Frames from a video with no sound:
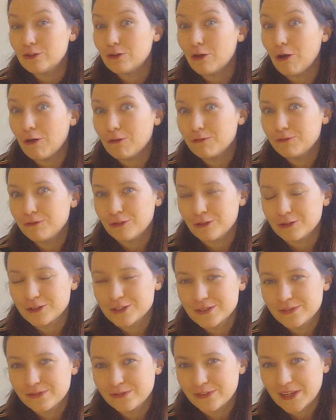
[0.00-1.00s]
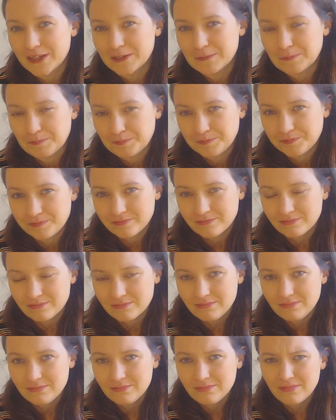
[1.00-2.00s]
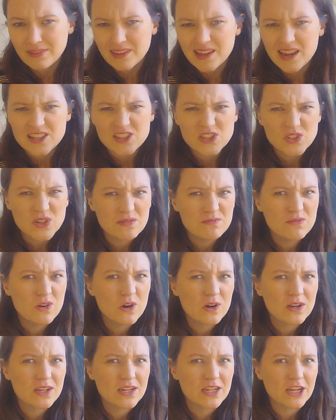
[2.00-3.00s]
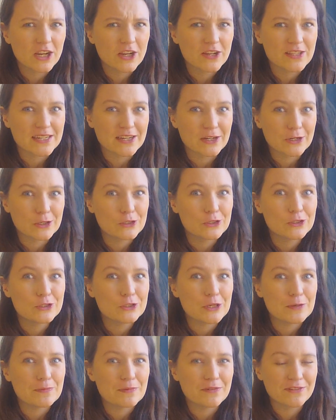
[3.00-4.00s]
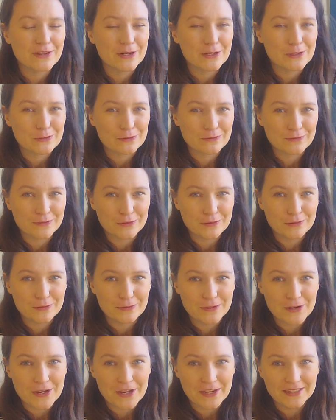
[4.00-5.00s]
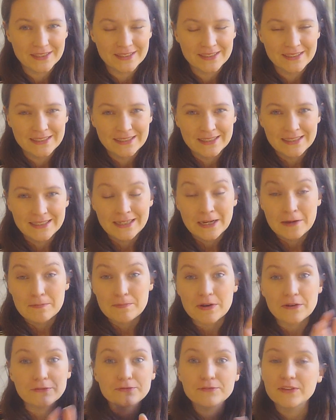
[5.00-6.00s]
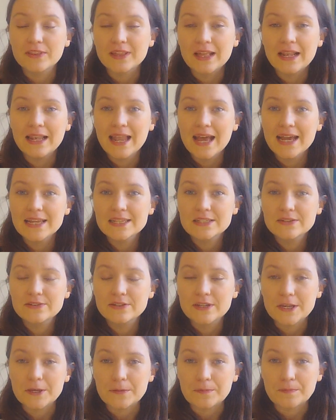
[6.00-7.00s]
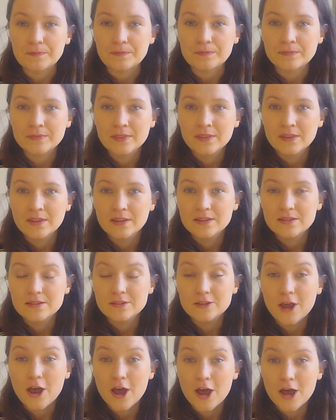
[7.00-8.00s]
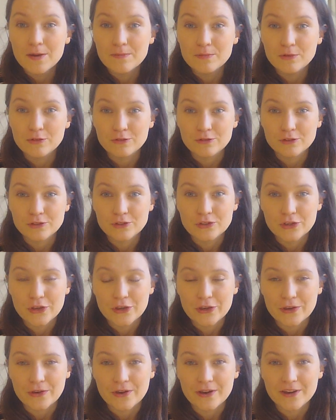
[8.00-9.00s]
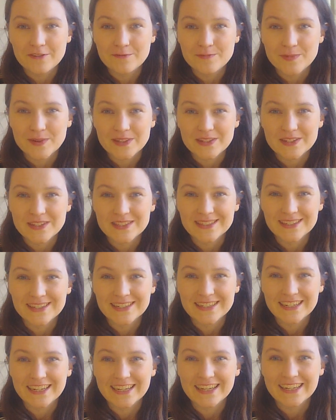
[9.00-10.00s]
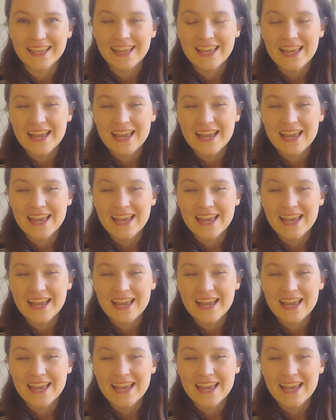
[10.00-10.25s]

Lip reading: not philosophy. And so I'm not going to go down a super philosophical route. But for the last term or so, I've been studying